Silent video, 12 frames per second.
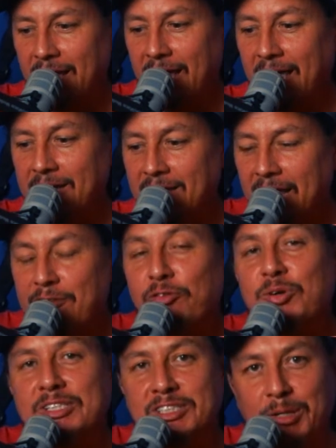and
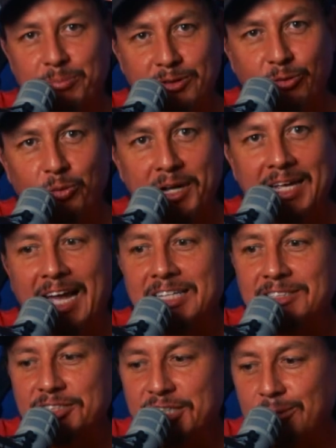every step of the way
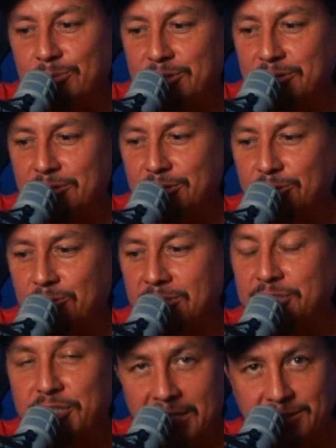has attempted to
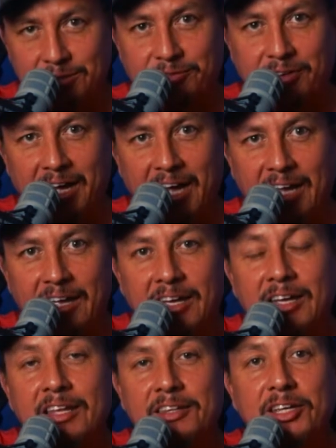justify
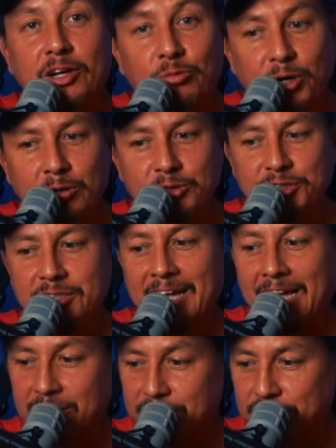the erosion
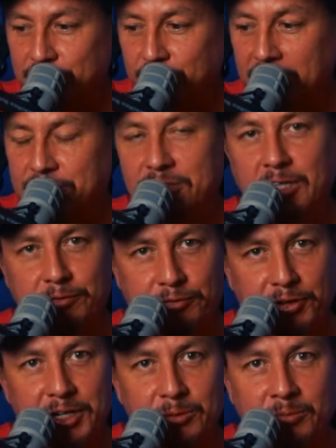and destruction of
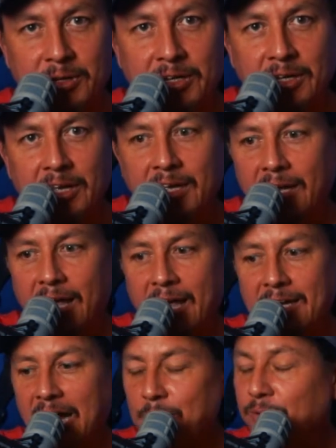freedom.
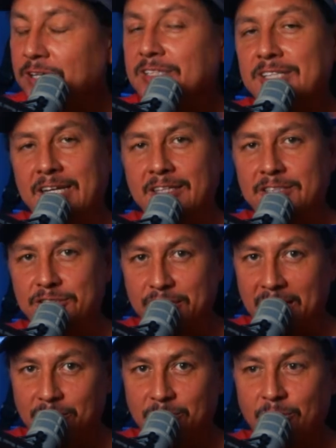And I'm going to take this
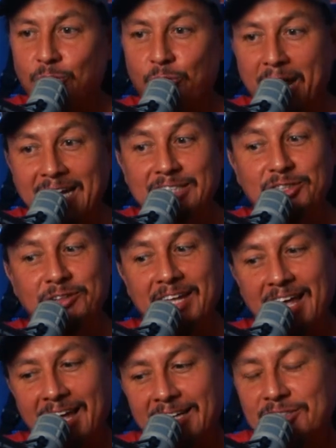channel right to
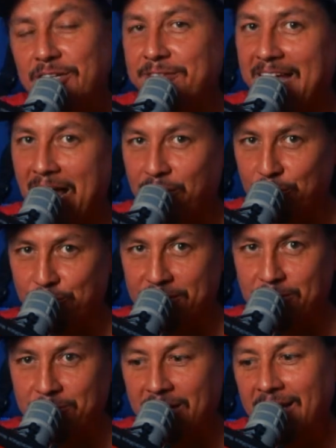the edge of the
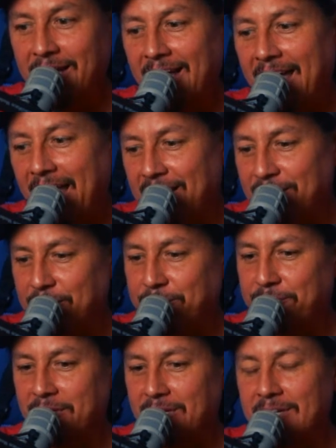algorithm. And
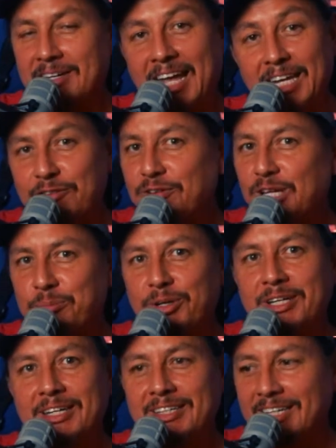if native
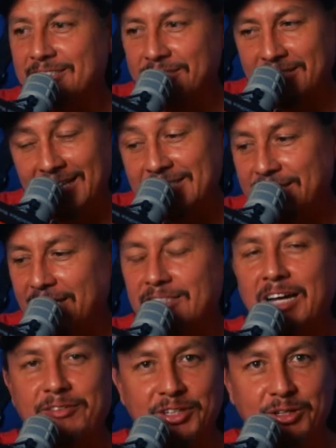liberty gets kicked
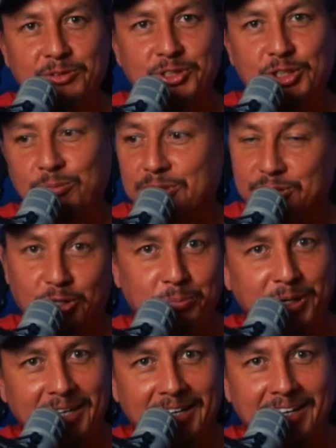off of YouTube, so
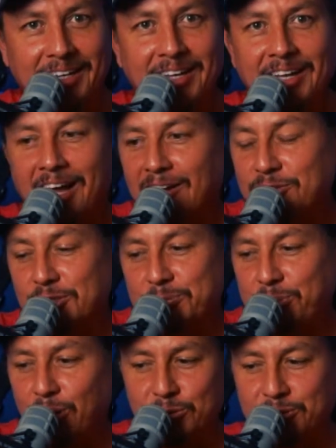be it. I'll
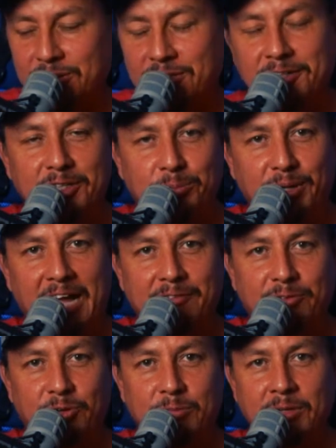just post on another
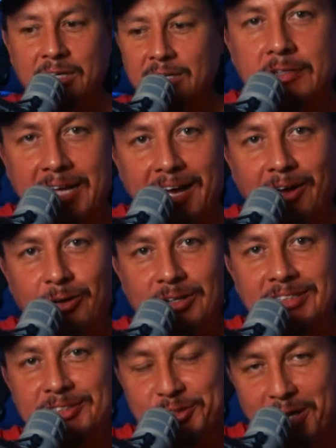platform. Now,
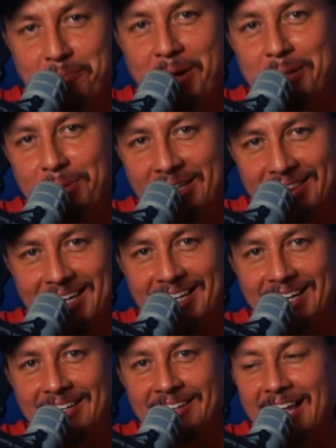some might be
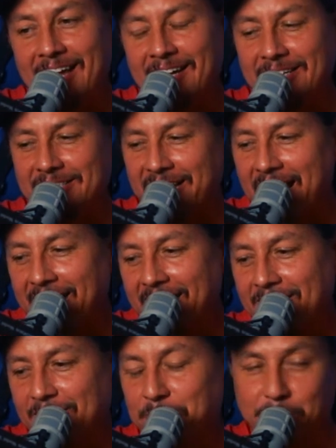thinking that
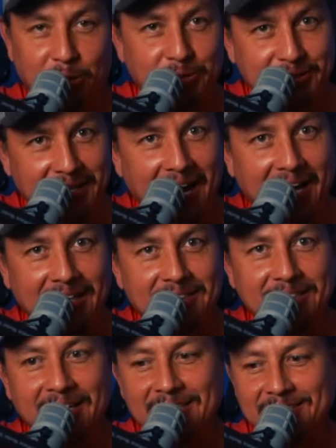attacking both
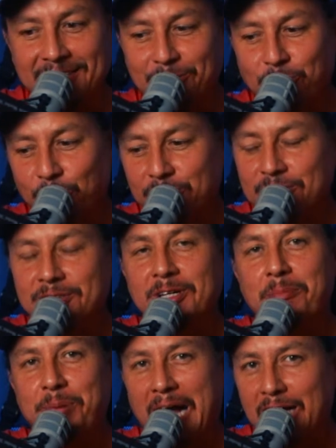sides is the worst
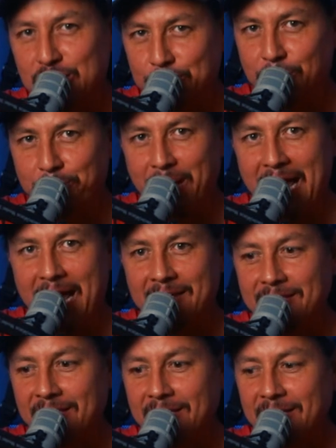possible
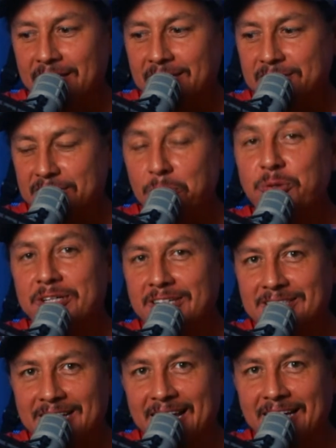path someone
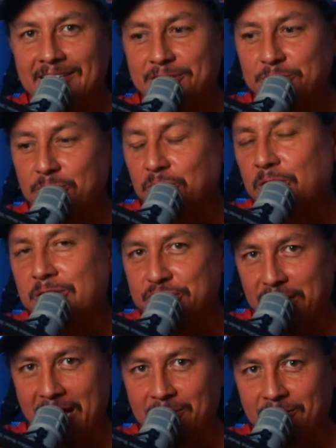could take to grow a
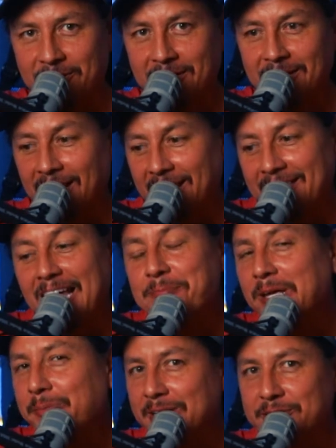channel. And that
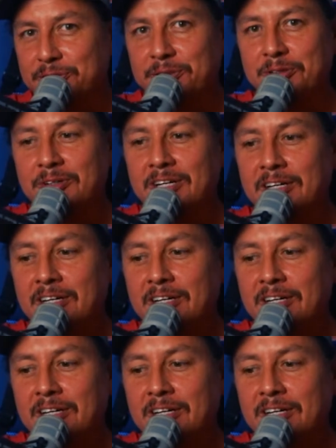may be true,